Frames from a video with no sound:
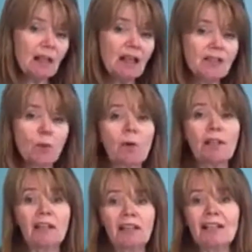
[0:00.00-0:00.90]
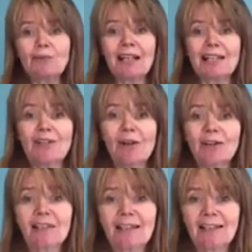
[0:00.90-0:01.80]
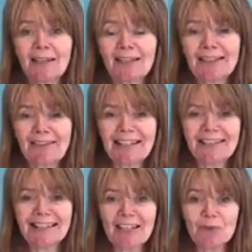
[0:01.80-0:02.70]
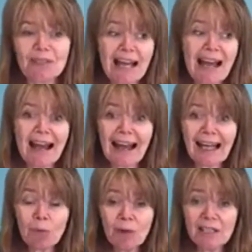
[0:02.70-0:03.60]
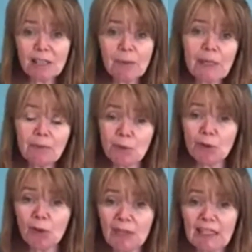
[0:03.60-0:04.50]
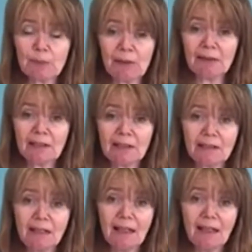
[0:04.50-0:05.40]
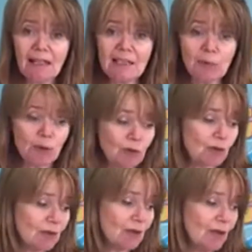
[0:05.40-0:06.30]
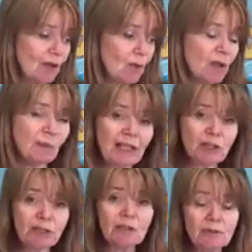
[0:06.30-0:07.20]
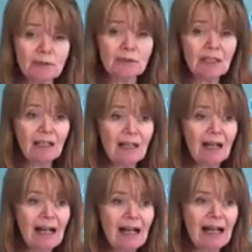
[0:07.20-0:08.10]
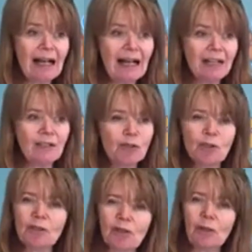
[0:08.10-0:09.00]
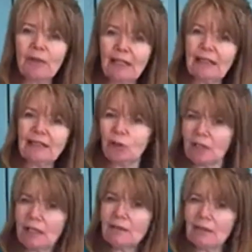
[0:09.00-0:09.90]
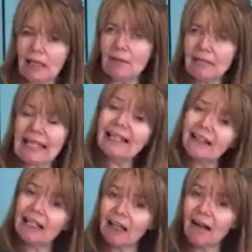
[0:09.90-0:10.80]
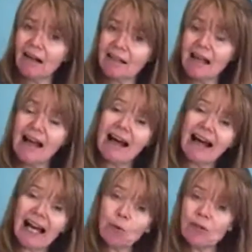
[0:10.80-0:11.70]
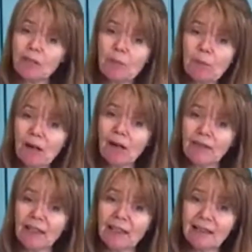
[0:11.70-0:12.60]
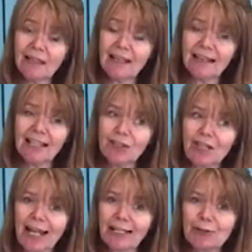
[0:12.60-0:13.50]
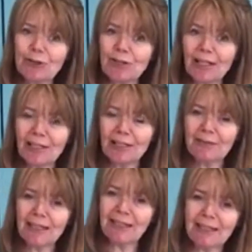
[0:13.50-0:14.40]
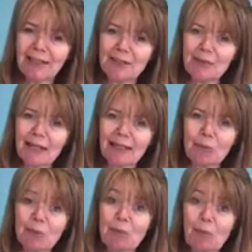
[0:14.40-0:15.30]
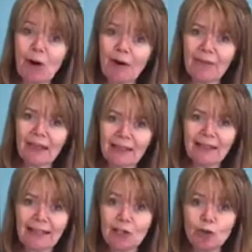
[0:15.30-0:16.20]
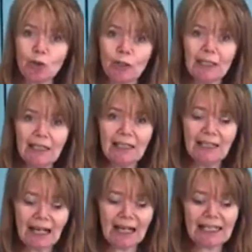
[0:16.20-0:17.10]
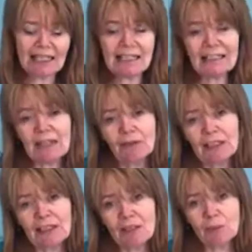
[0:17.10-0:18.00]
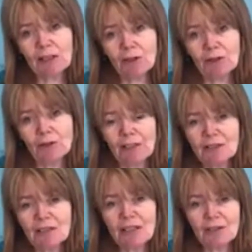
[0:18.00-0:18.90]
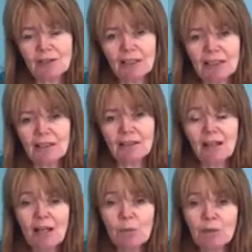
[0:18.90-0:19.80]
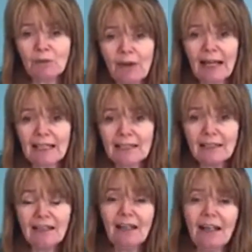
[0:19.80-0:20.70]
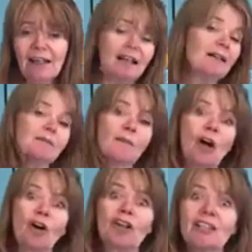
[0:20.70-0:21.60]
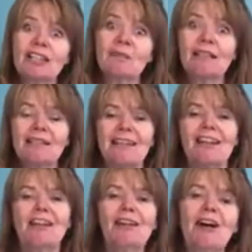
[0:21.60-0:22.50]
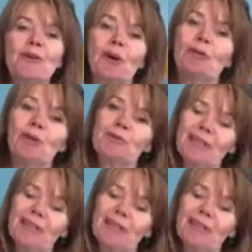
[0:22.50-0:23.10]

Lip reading: So one of the things when I started the Creation Station was I wanted to be able to enjoy the experiences as much with my children as just them taking a class. I want to be part of their childhood journey of learning as well. I want to be part of that joy, and that's definitely something our Creation Station leaders provide our customers who come along